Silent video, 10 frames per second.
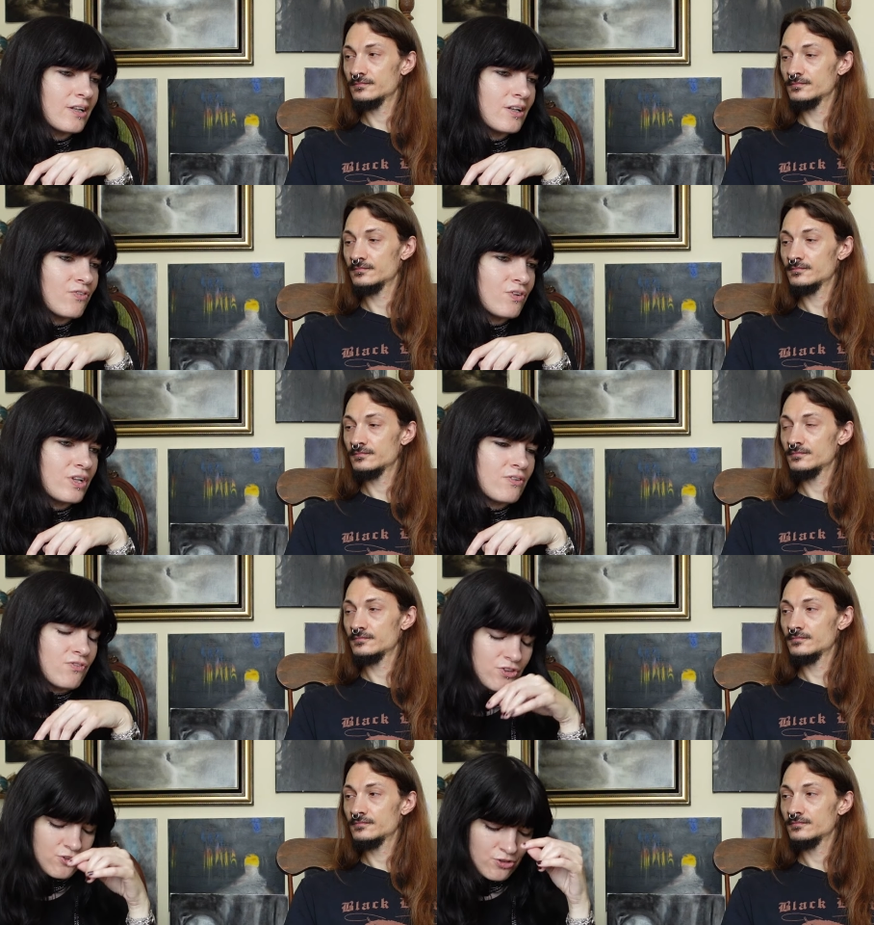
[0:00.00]
Speaker 1: if
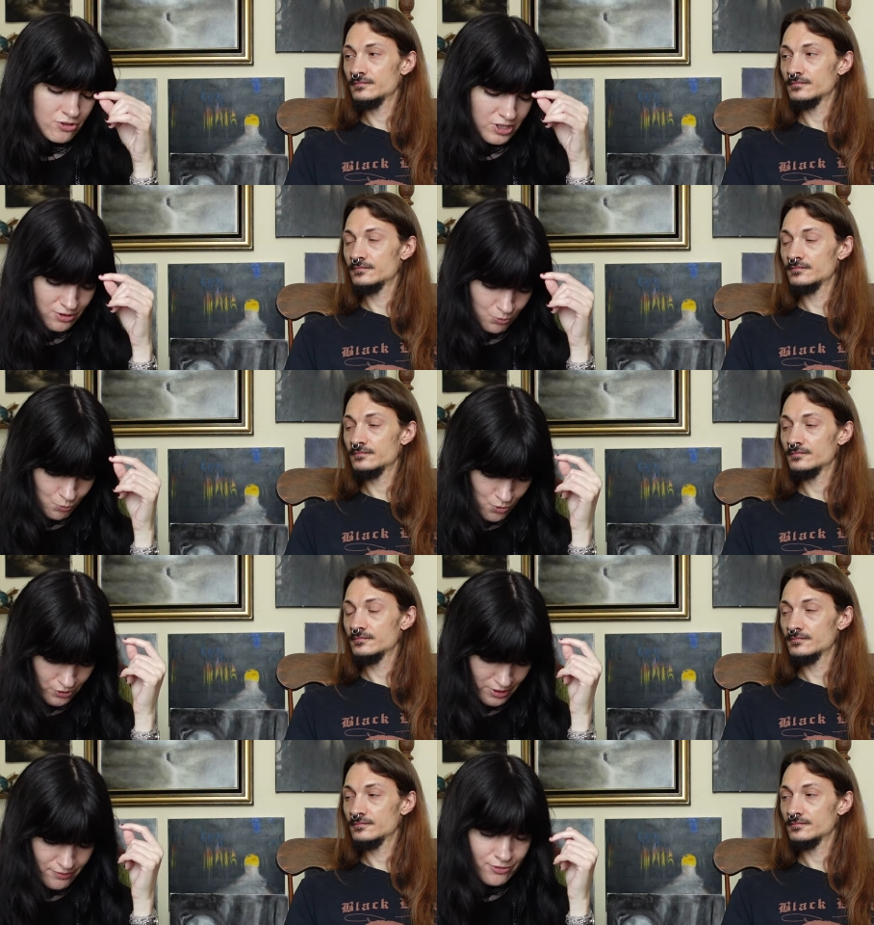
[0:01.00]
if the shirt gets
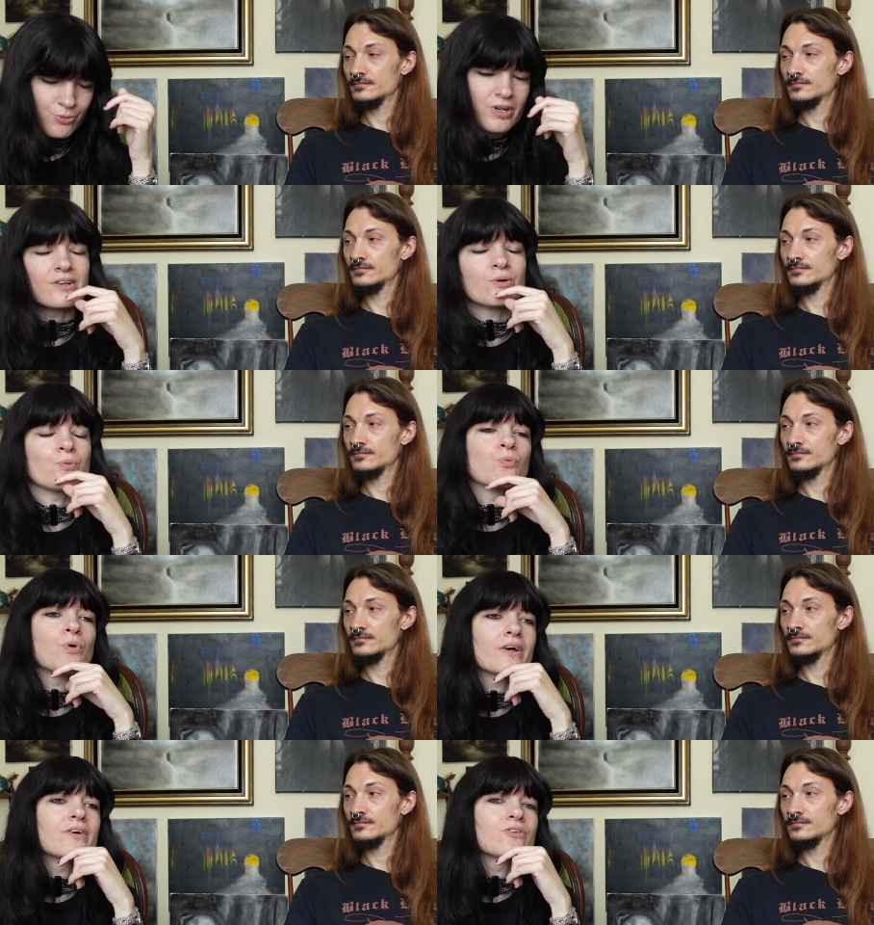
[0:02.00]
worn enough to where I don't
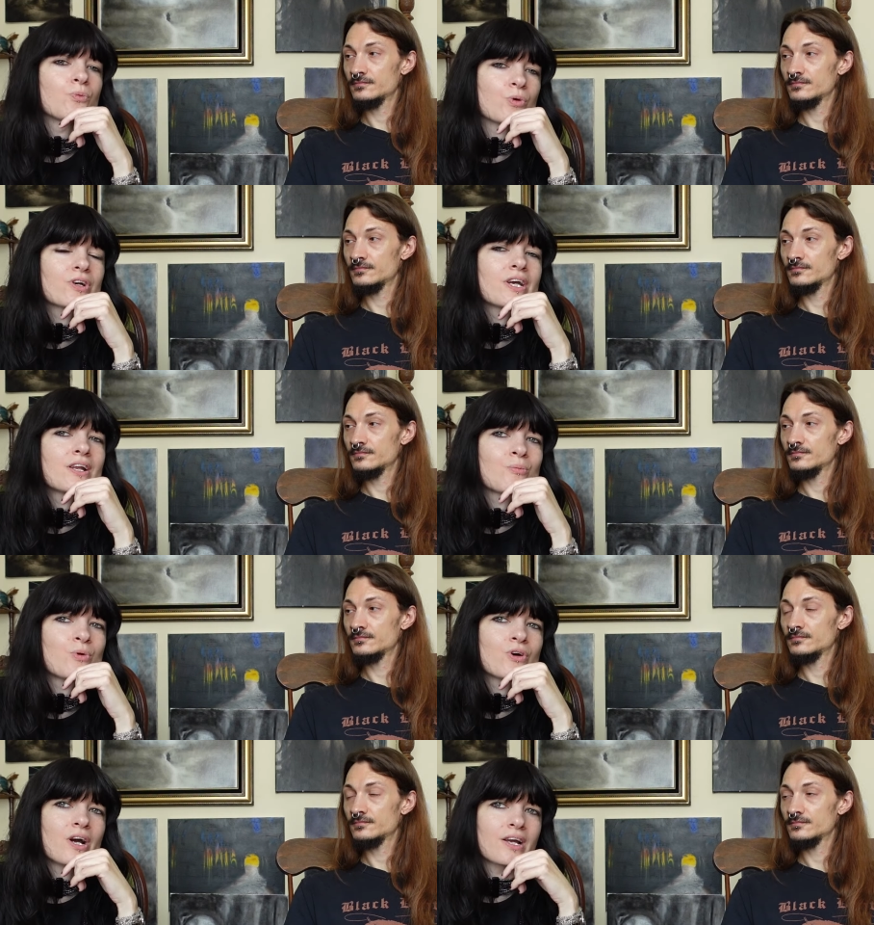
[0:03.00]
wear it to work
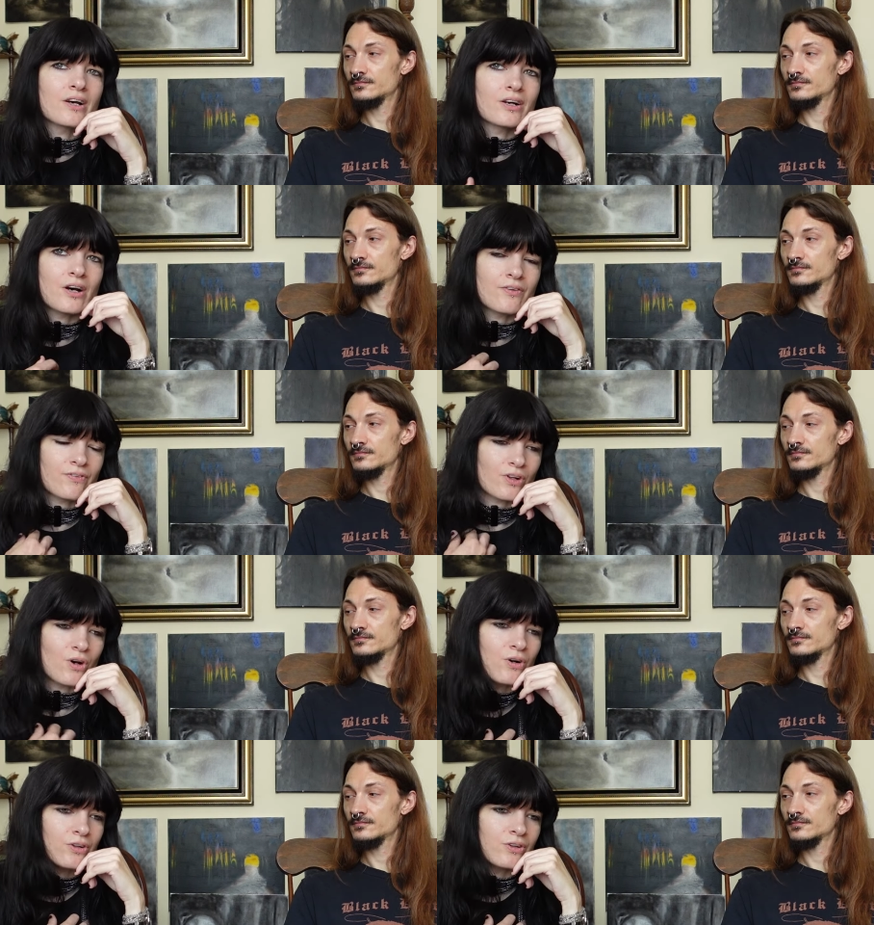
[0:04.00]
anymore, I cut off the
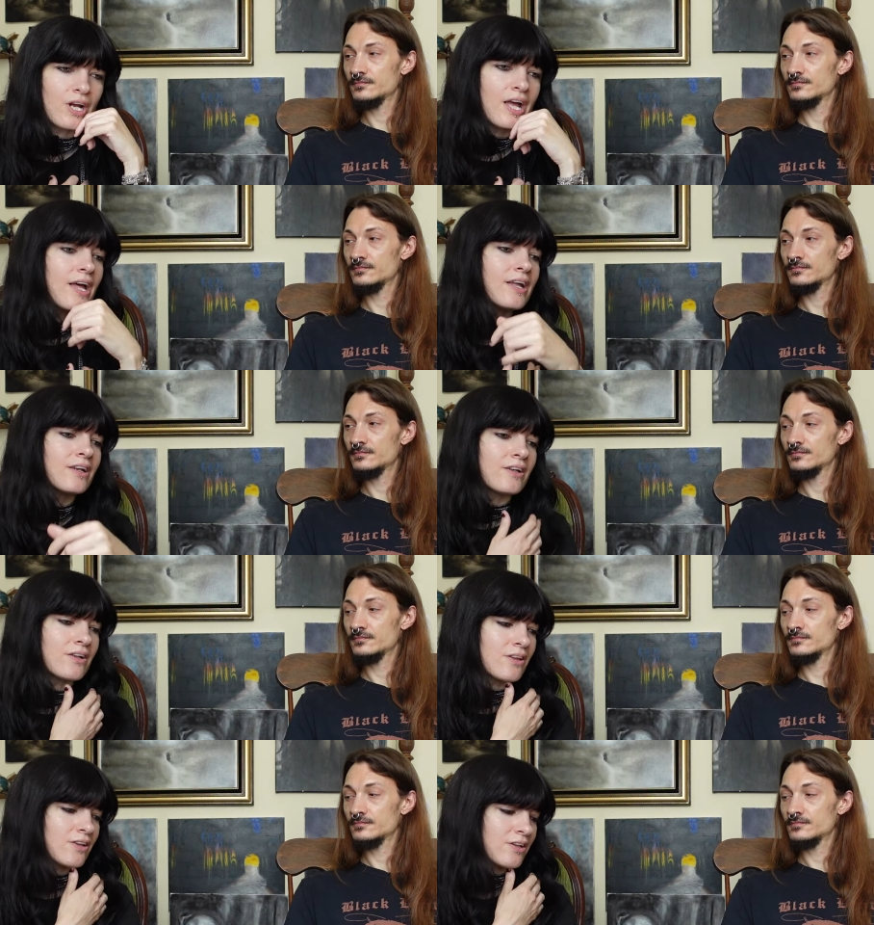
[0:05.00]
collar and
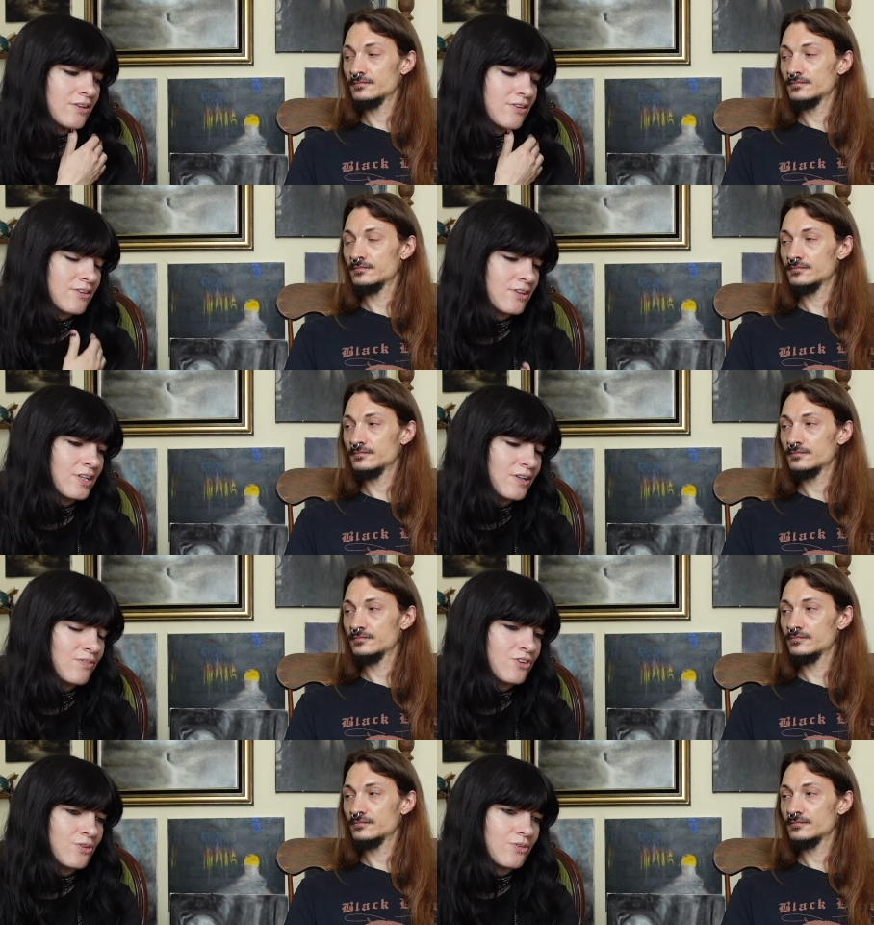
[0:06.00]
the
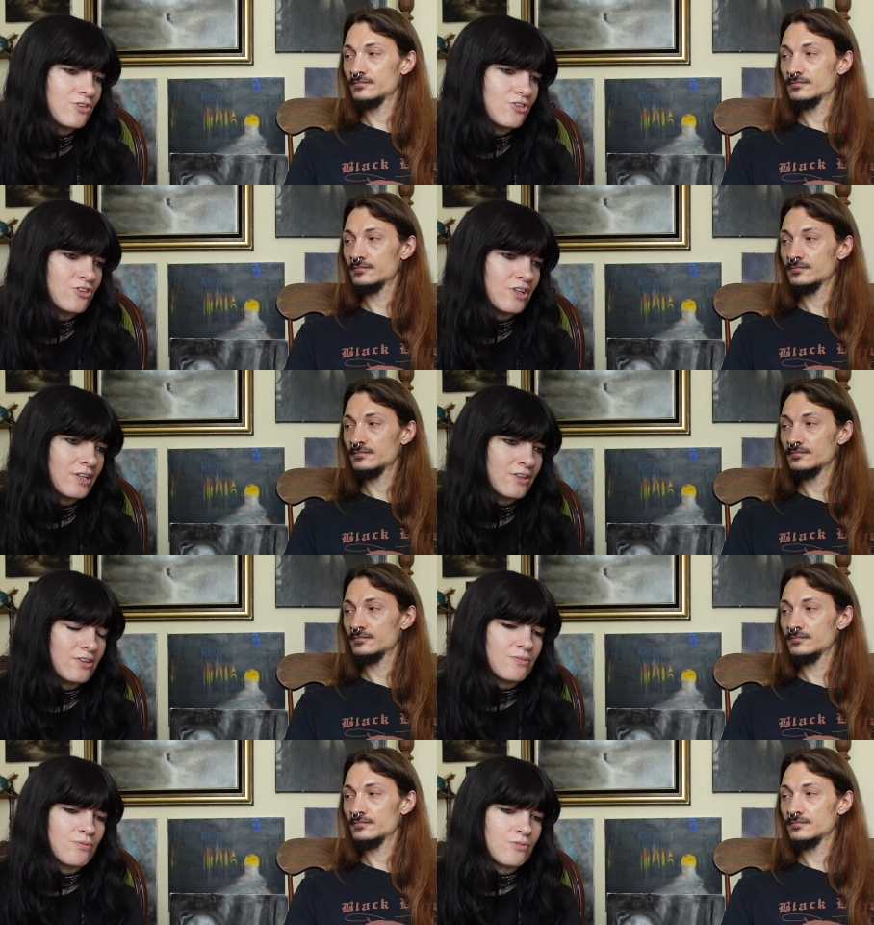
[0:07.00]
sleeves, so it's just like
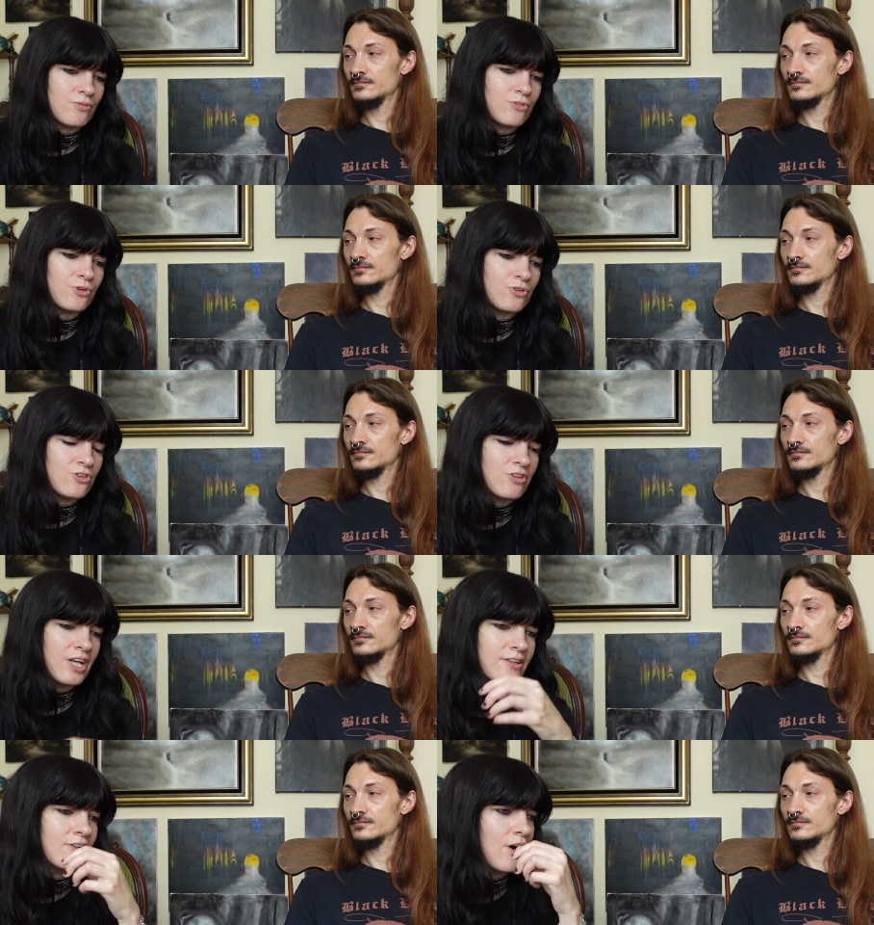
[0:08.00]
this loose
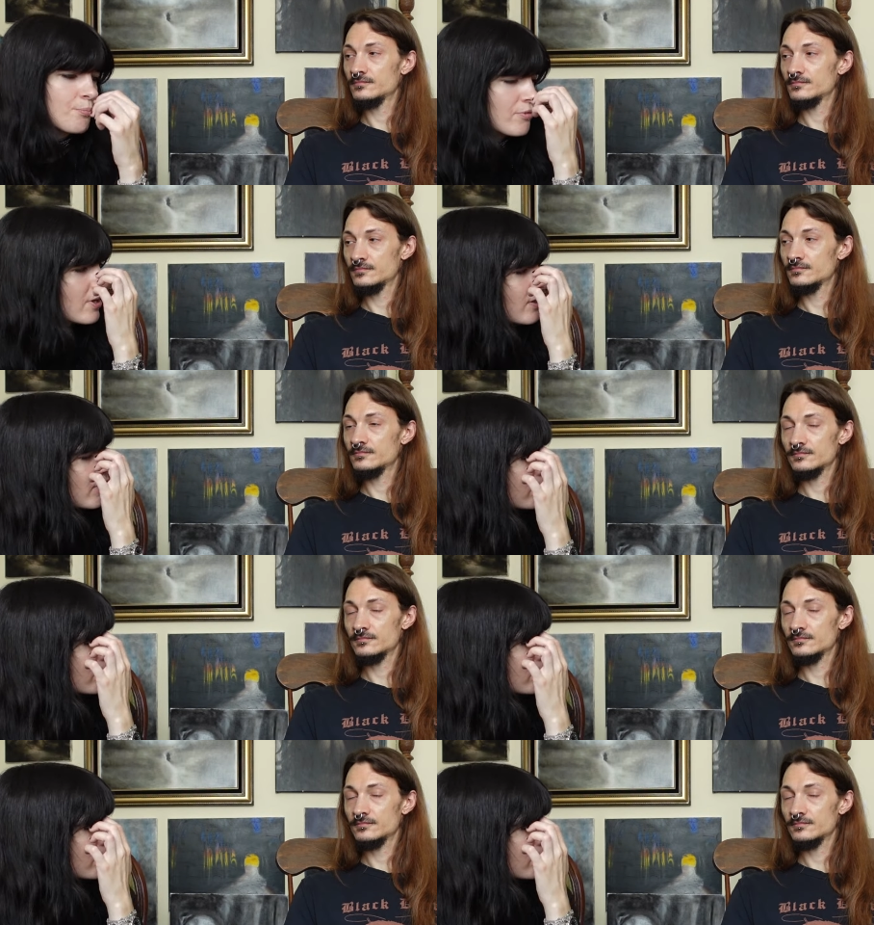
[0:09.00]
tank top thing.